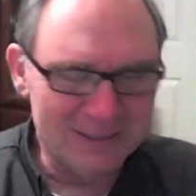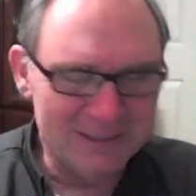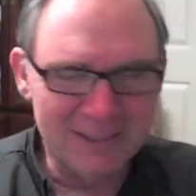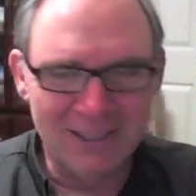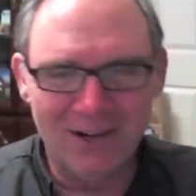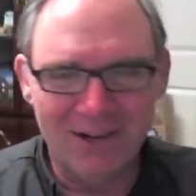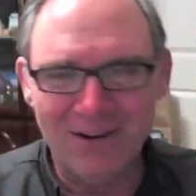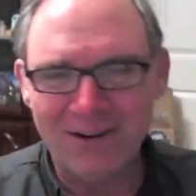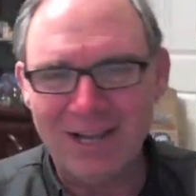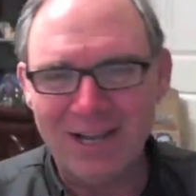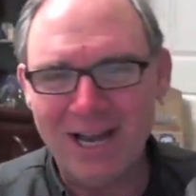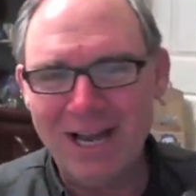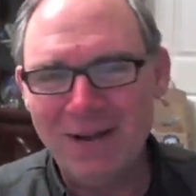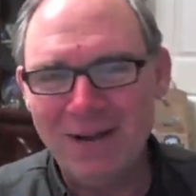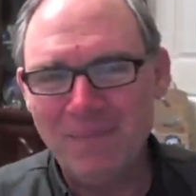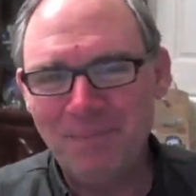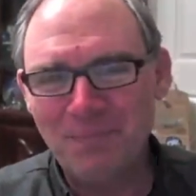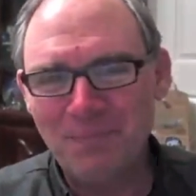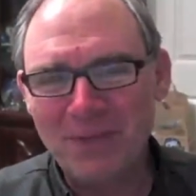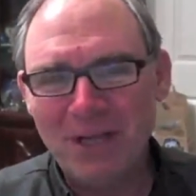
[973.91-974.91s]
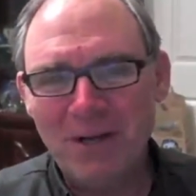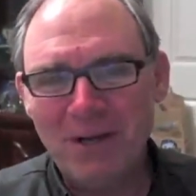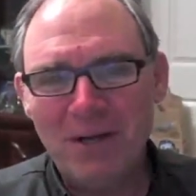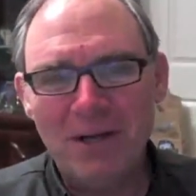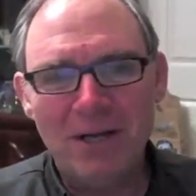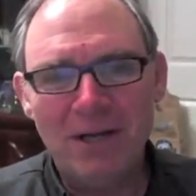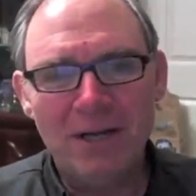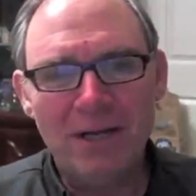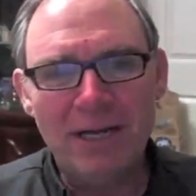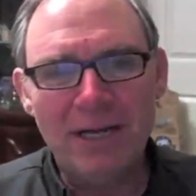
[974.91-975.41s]
Okay?
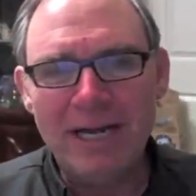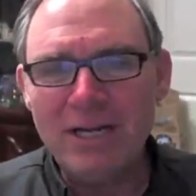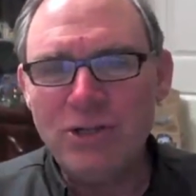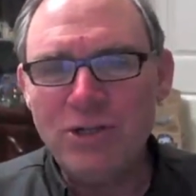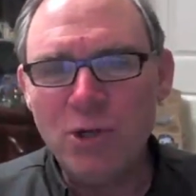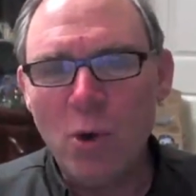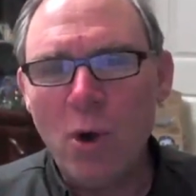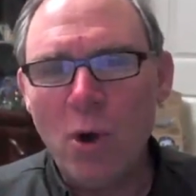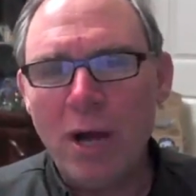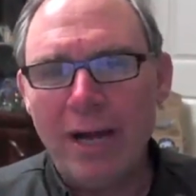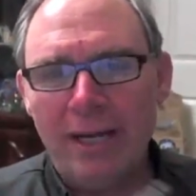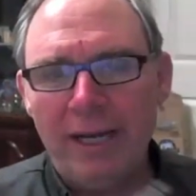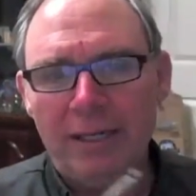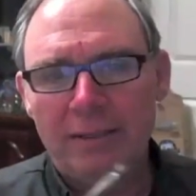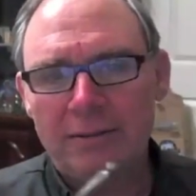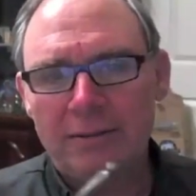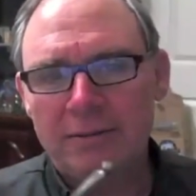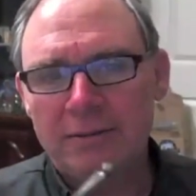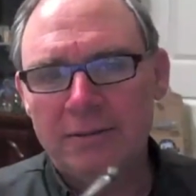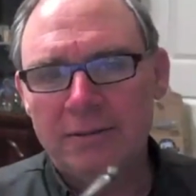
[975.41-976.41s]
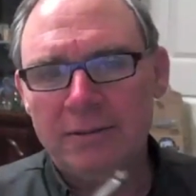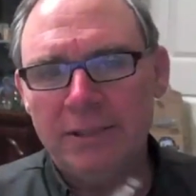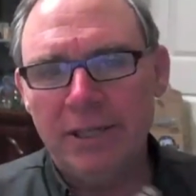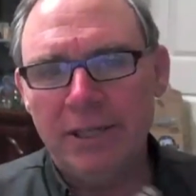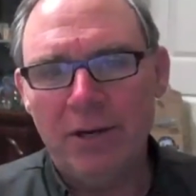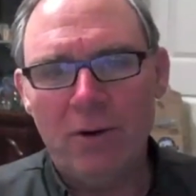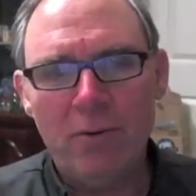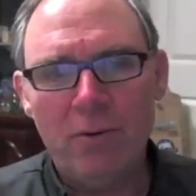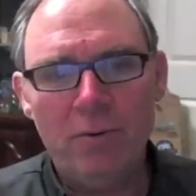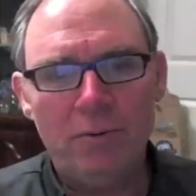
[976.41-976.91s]
Enjoy. You
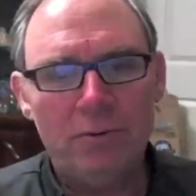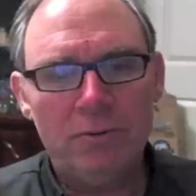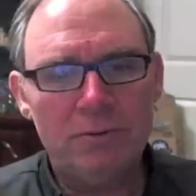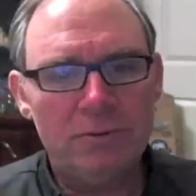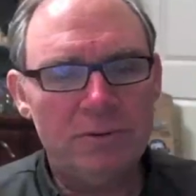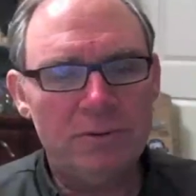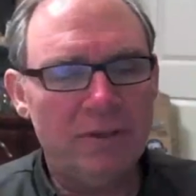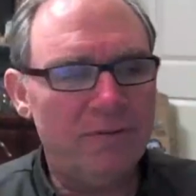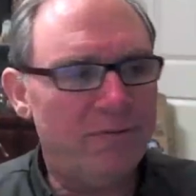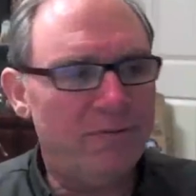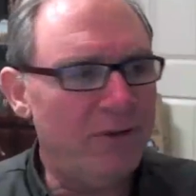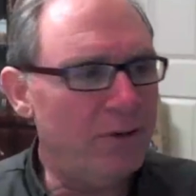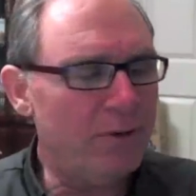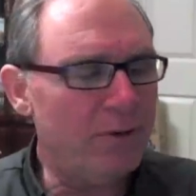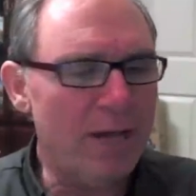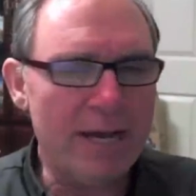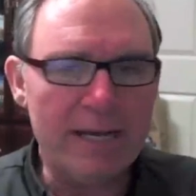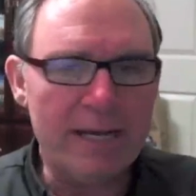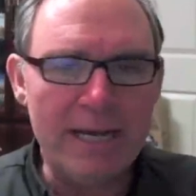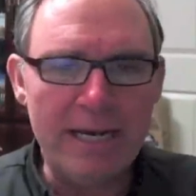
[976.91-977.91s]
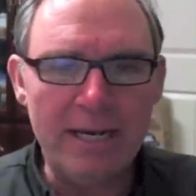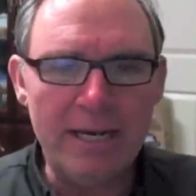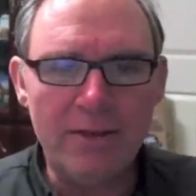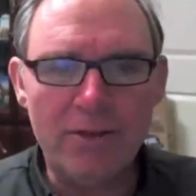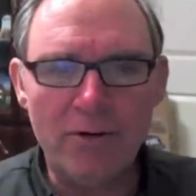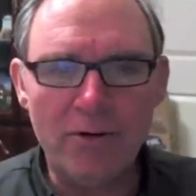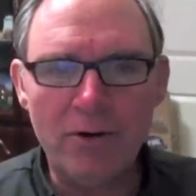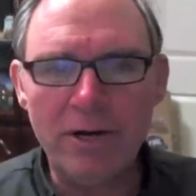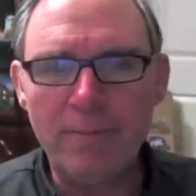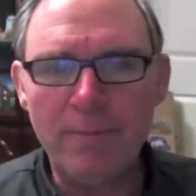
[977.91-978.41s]
know, if you like eating
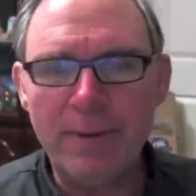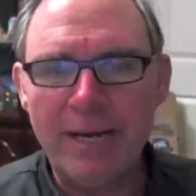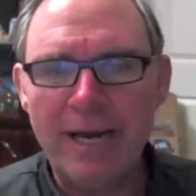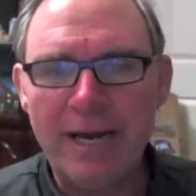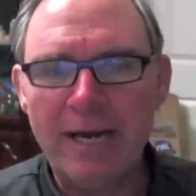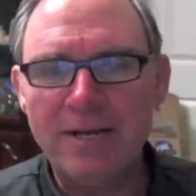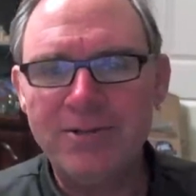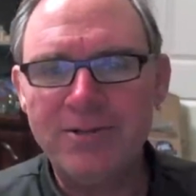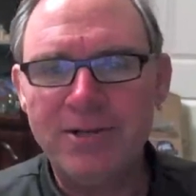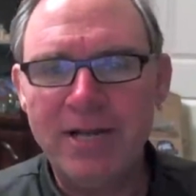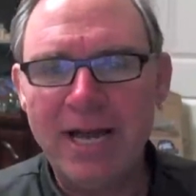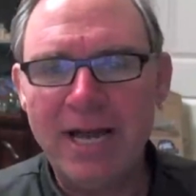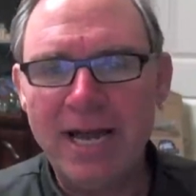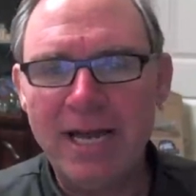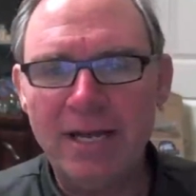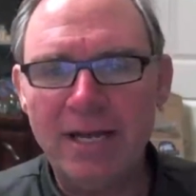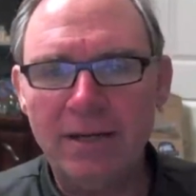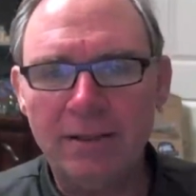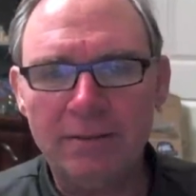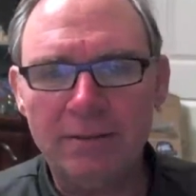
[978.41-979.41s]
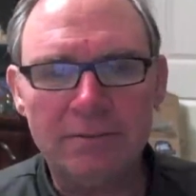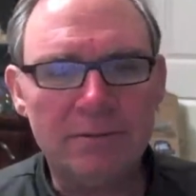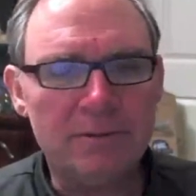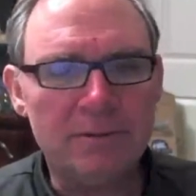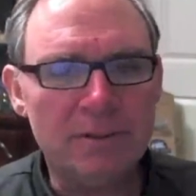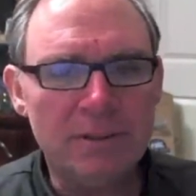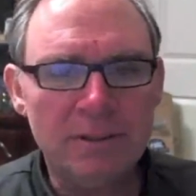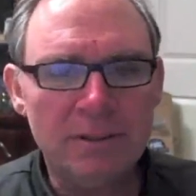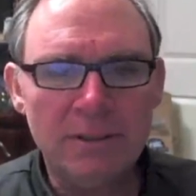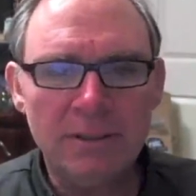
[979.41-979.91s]
30 bananas a day and
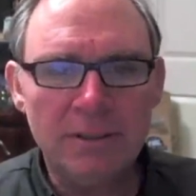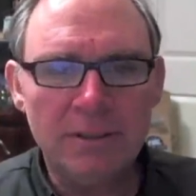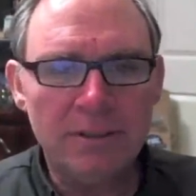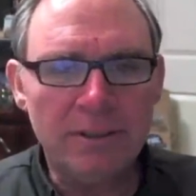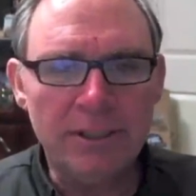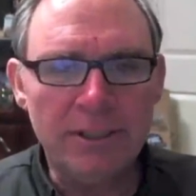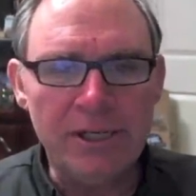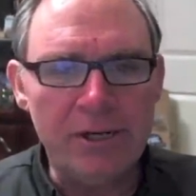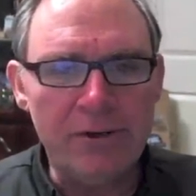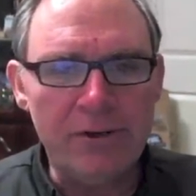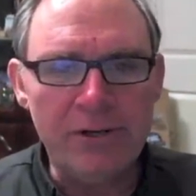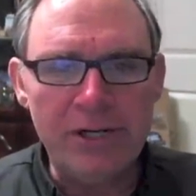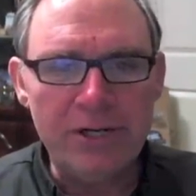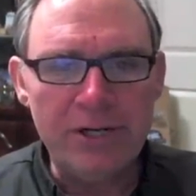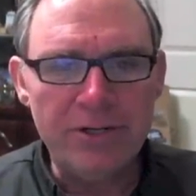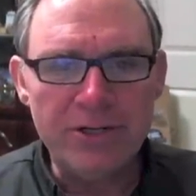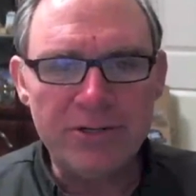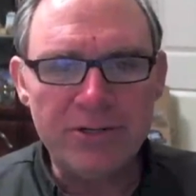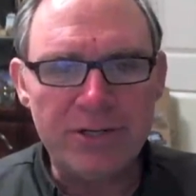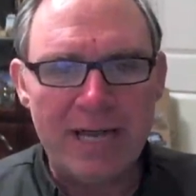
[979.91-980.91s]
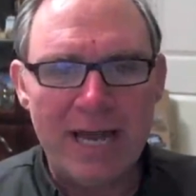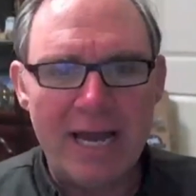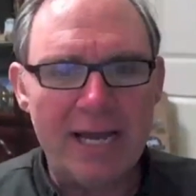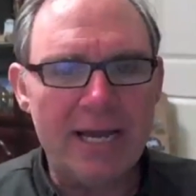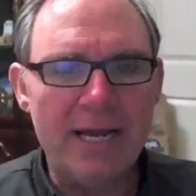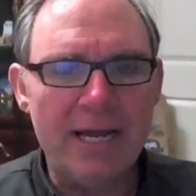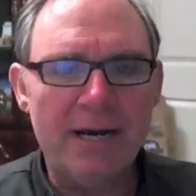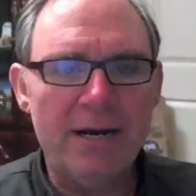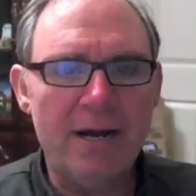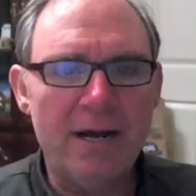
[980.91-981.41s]
you just can't
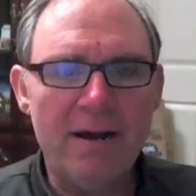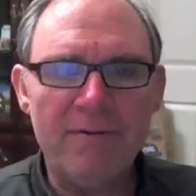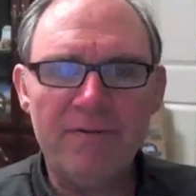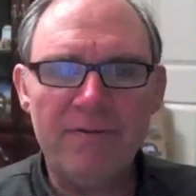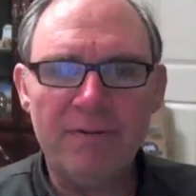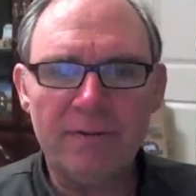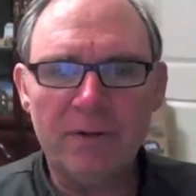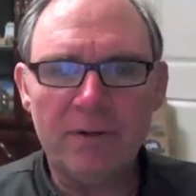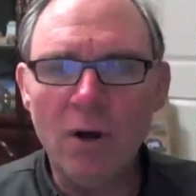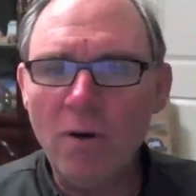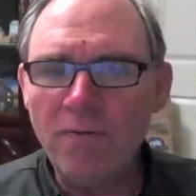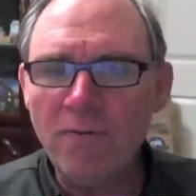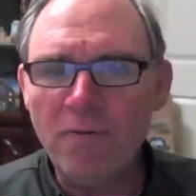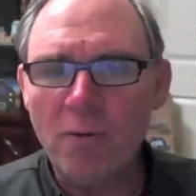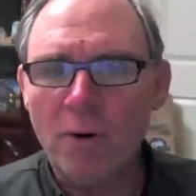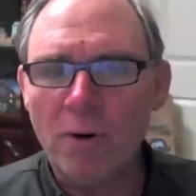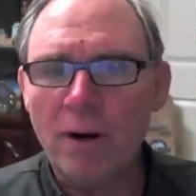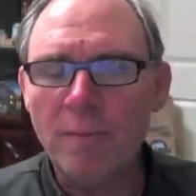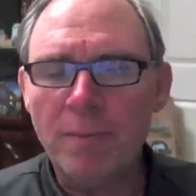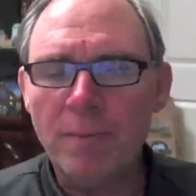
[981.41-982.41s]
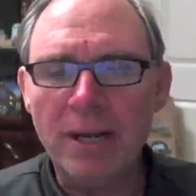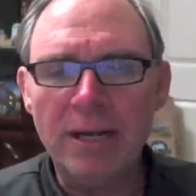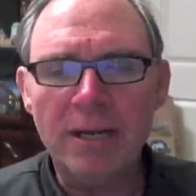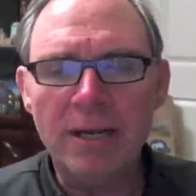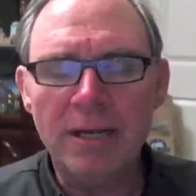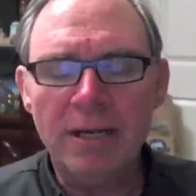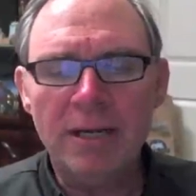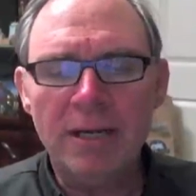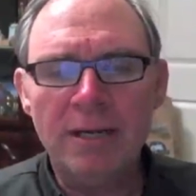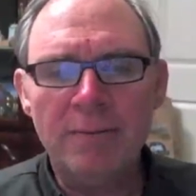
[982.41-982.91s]
get enough, go for it. But
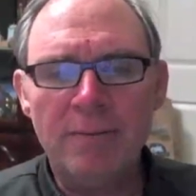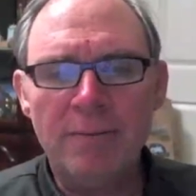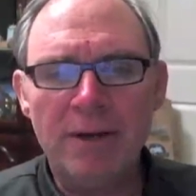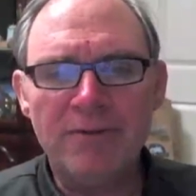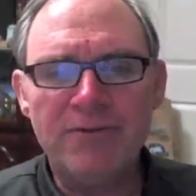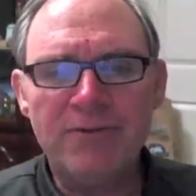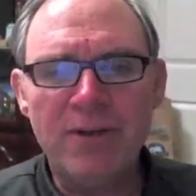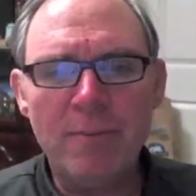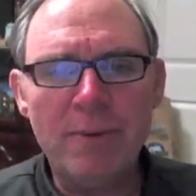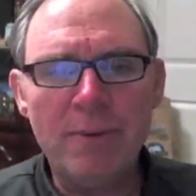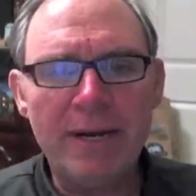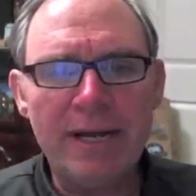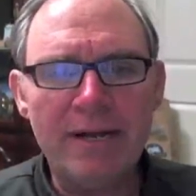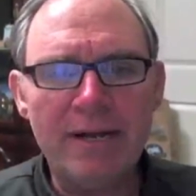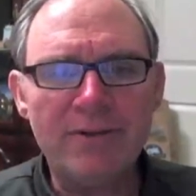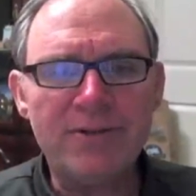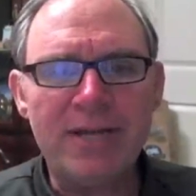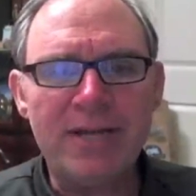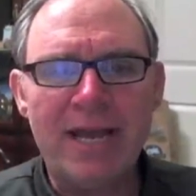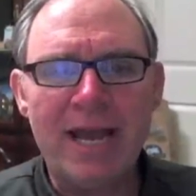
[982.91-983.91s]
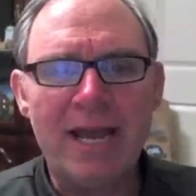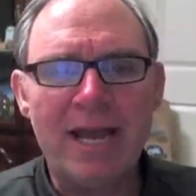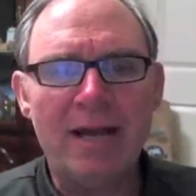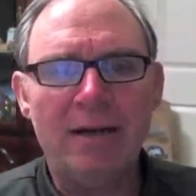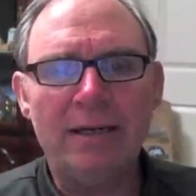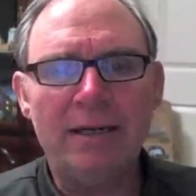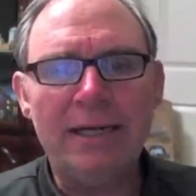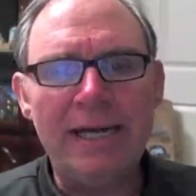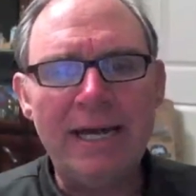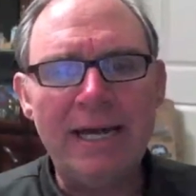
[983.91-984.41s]
if somebody else can't
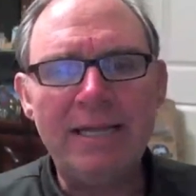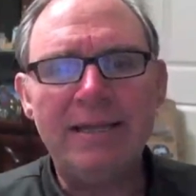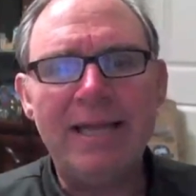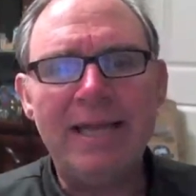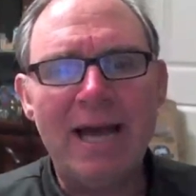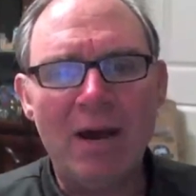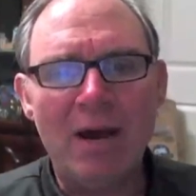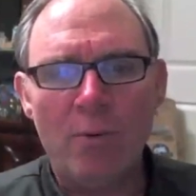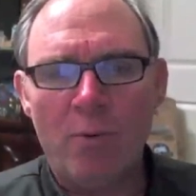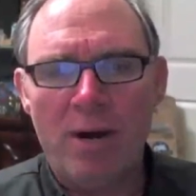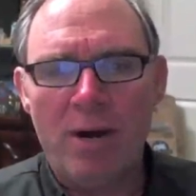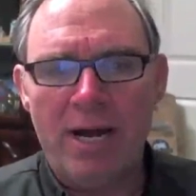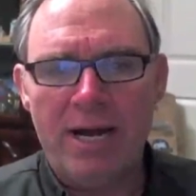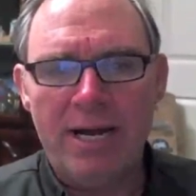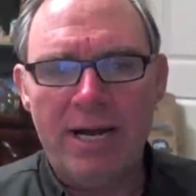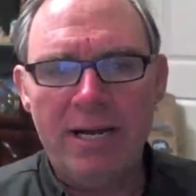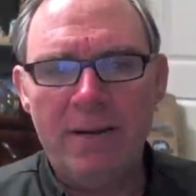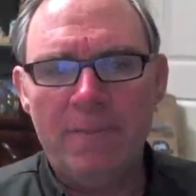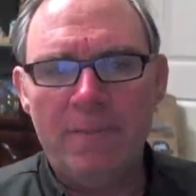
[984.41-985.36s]
eat that way,